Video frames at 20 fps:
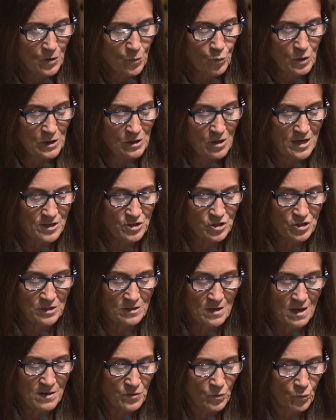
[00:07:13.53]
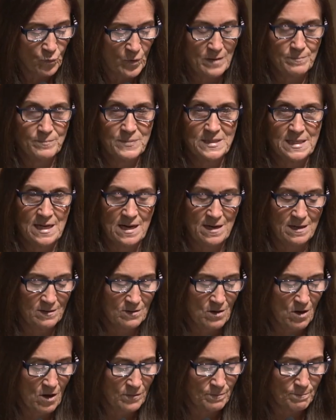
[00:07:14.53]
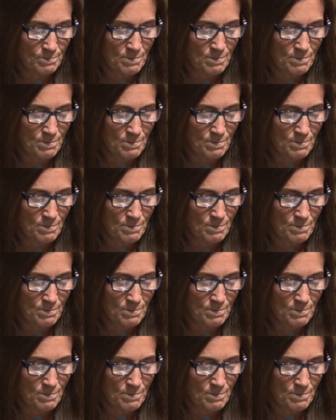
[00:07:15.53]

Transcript: we launched another website called